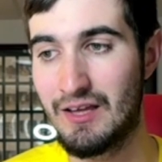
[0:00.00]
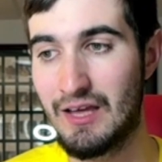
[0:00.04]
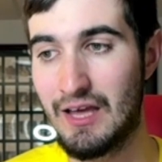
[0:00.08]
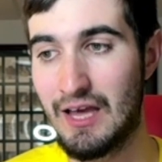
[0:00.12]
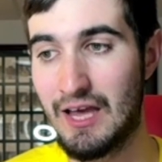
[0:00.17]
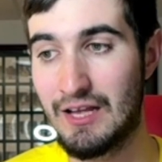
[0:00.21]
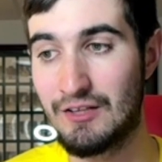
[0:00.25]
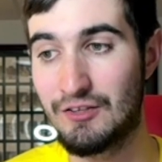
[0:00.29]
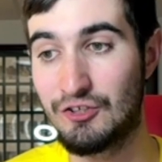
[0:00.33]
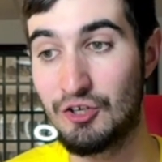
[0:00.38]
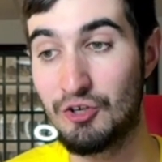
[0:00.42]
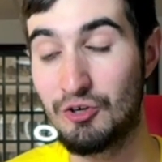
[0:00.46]

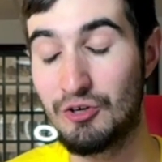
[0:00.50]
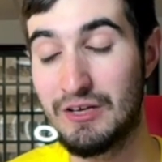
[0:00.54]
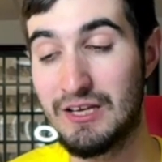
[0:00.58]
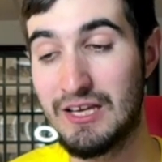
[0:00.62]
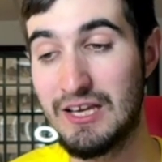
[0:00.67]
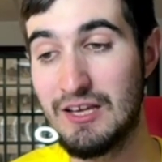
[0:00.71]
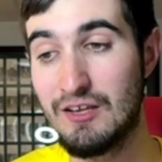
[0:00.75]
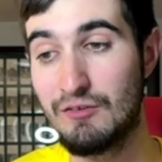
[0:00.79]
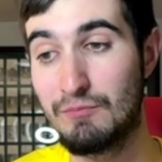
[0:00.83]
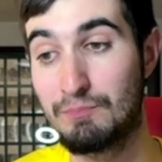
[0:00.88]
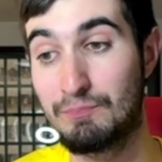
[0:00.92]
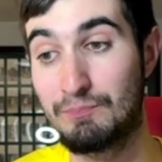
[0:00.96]
And, dude,
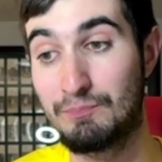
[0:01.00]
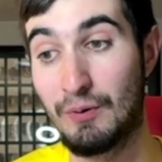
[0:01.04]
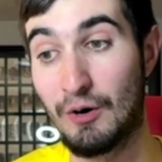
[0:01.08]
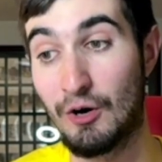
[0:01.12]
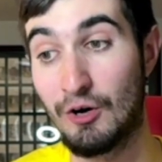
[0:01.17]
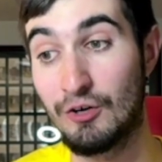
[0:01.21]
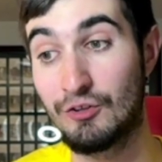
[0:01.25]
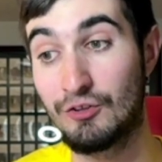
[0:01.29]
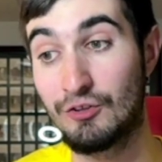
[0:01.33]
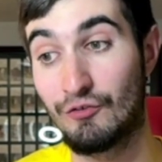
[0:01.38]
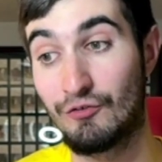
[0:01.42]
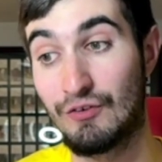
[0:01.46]
he
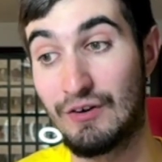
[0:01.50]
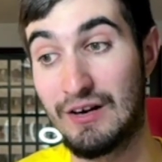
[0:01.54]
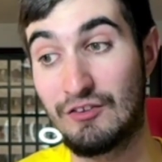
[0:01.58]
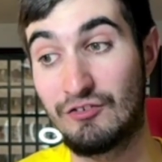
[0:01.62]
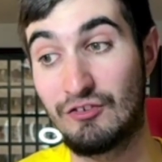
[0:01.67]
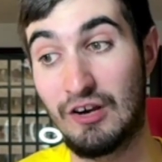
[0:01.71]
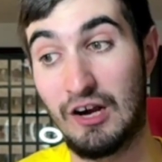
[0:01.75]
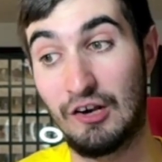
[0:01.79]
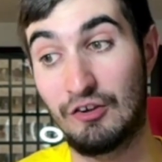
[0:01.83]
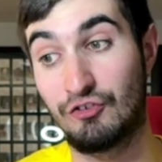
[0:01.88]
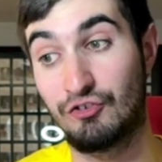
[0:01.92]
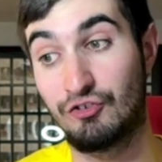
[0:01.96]
burnt the Red
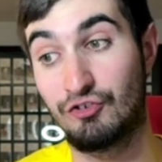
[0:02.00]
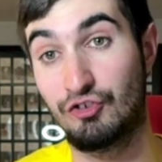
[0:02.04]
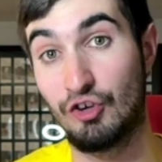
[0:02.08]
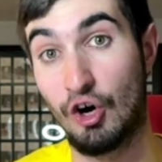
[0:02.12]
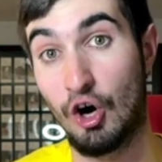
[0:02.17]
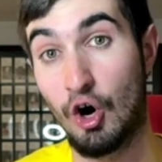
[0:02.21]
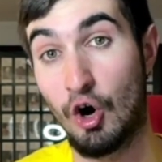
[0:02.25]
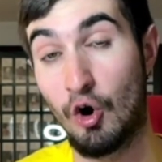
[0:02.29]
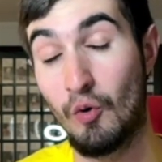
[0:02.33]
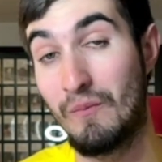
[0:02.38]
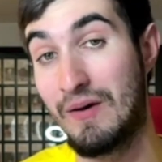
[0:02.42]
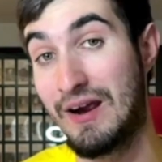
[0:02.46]
Sox
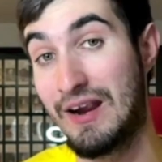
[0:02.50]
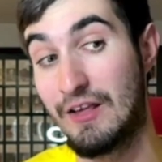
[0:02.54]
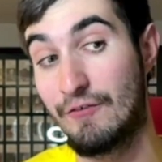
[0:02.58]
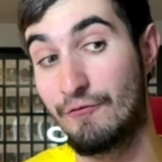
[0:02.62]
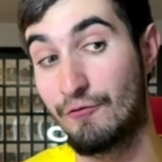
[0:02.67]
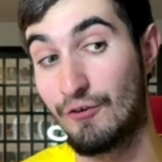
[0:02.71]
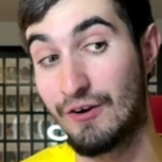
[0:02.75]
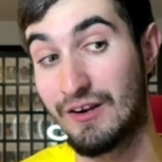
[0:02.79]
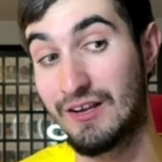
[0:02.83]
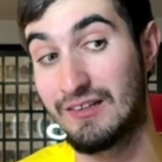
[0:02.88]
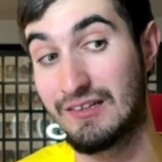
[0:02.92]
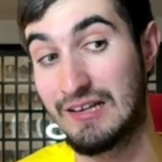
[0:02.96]
so many
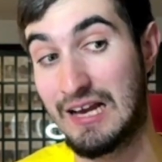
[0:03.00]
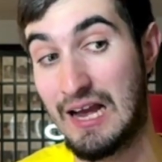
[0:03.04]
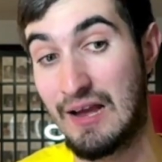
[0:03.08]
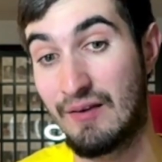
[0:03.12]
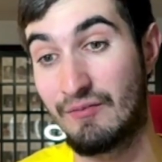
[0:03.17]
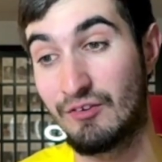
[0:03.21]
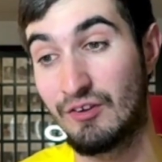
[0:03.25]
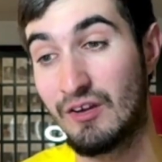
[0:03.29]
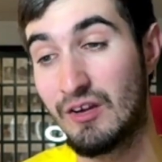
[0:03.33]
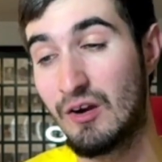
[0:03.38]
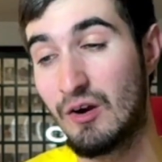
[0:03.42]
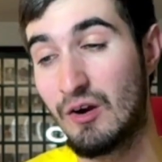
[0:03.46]
freaking
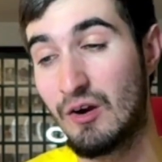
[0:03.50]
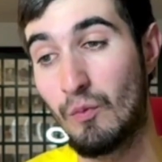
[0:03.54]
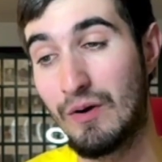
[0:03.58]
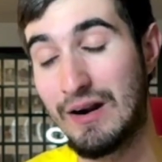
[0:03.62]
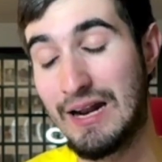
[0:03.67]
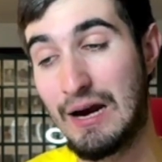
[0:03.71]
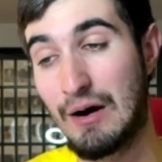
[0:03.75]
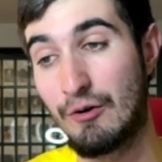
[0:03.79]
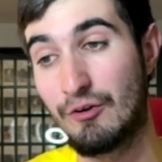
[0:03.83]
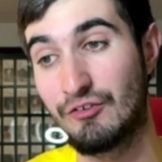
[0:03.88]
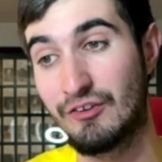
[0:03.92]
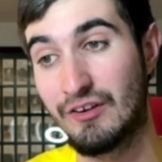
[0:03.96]
times when
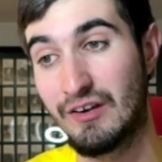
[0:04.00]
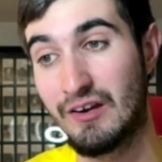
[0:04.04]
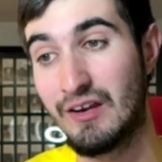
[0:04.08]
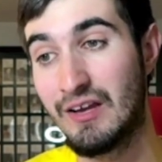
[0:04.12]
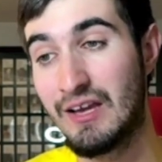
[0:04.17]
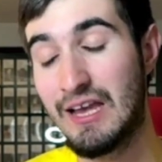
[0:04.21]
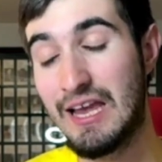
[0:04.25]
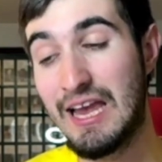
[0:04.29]
I was there.